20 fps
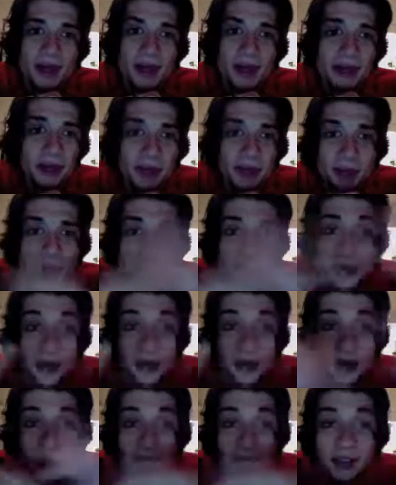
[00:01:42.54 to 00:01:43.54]
Man, sometimes I
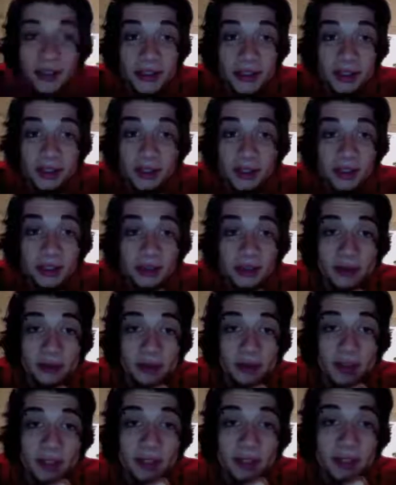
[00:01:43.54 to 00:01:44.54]
talk and it just gets a
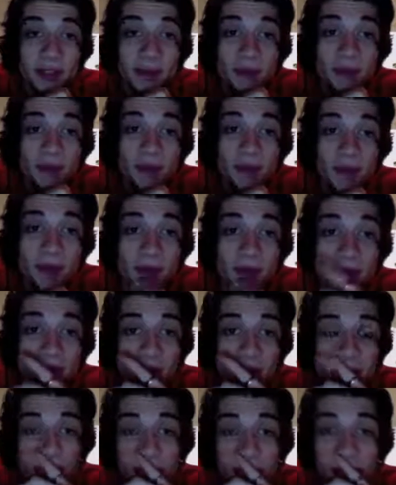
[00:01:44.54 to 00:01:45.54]
little crazy.
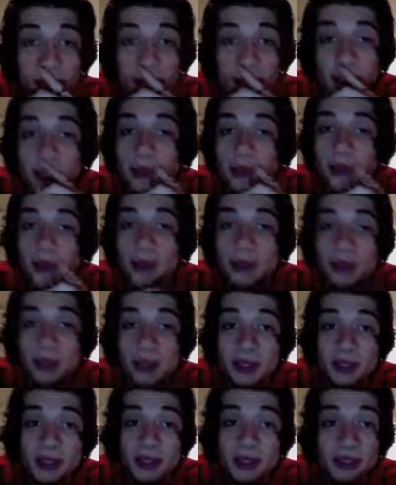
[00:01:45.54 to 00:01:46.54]
It's a little bit
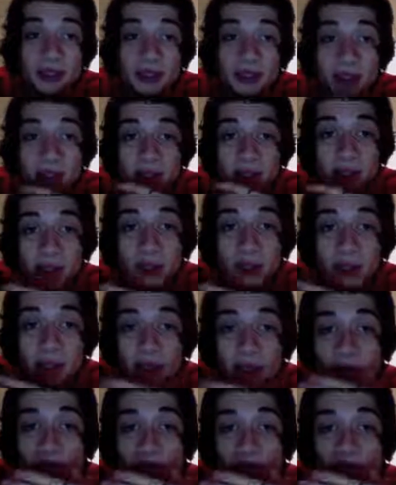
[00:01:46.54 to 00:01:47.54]
complicated. See this, and
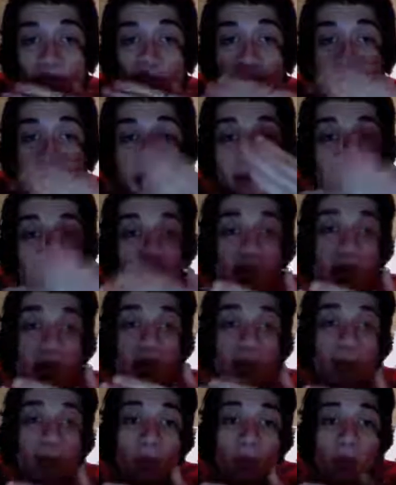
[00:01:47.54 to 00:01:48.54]
you know what I mean. Like it was
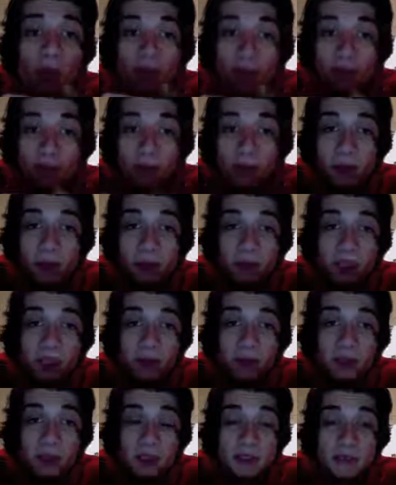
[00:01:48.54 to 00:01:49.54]
very important for
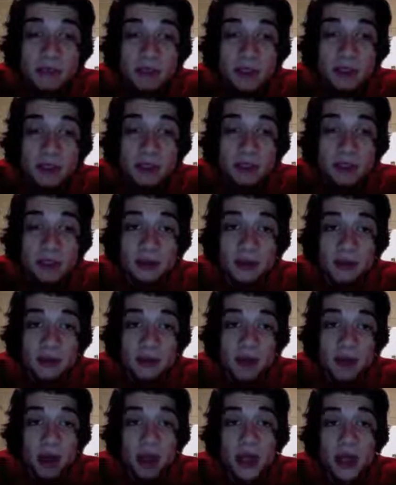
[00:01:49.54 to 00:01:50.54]
me specifically
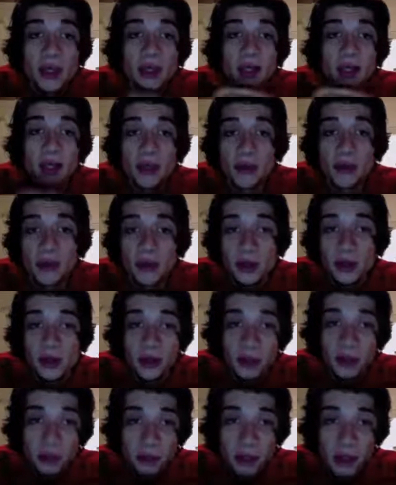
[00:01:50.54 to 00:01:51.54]
to get out
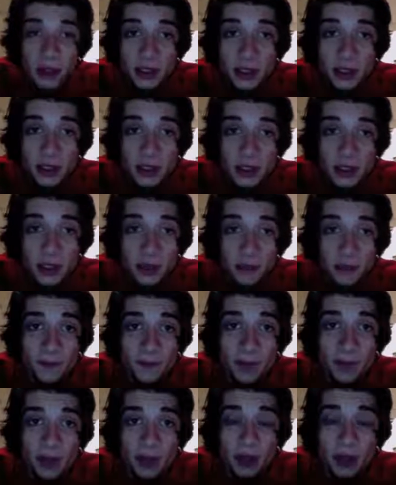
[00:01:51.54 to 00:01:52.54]
here and be
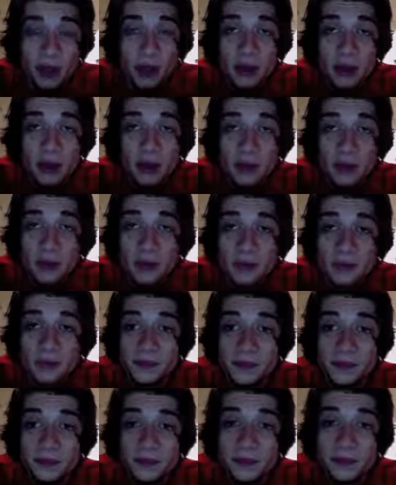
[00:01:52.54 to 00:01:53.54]
talking. Um,
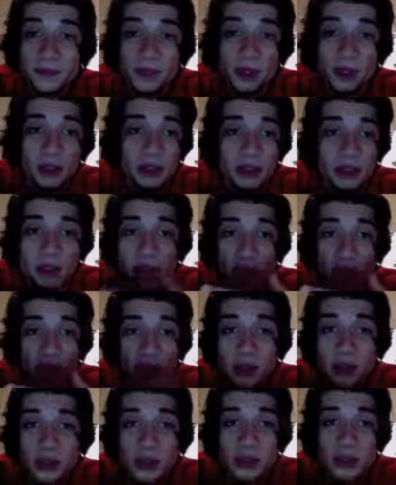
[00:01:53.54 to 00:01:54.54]
just
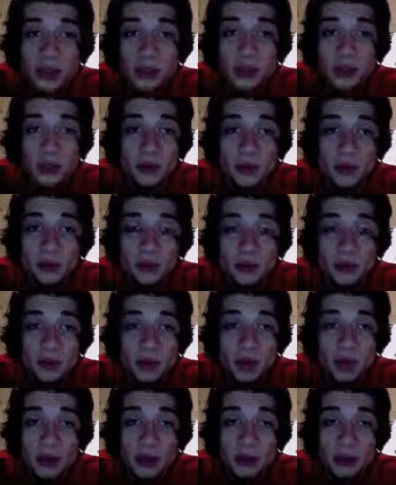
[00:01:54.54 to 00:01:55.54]
any to anyone
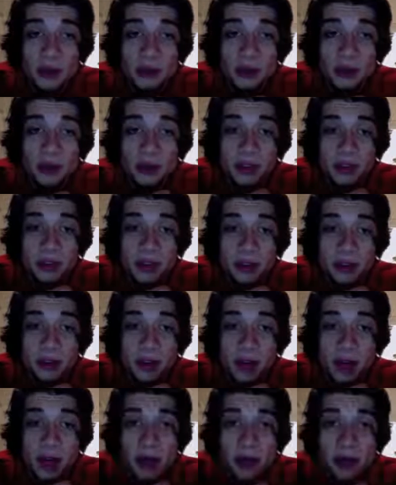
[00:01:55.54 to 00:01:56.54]
who who's on the
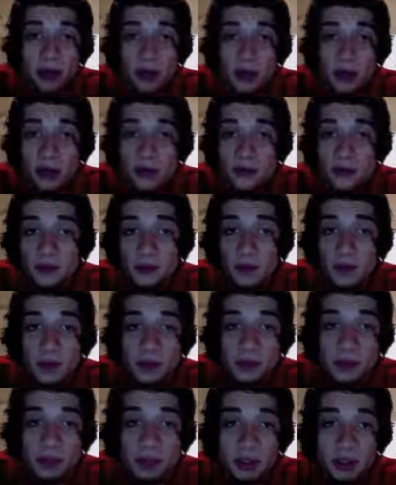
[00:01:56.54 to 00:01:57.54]
same path kind of and
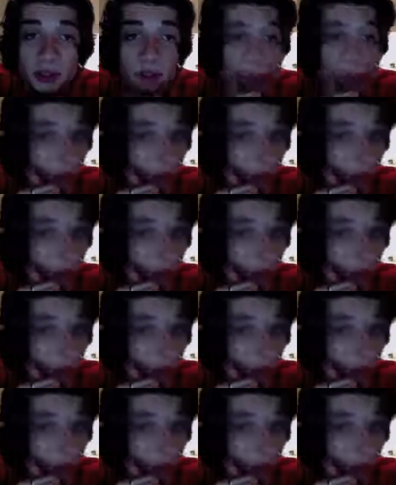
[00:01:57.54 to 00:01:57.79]
wants to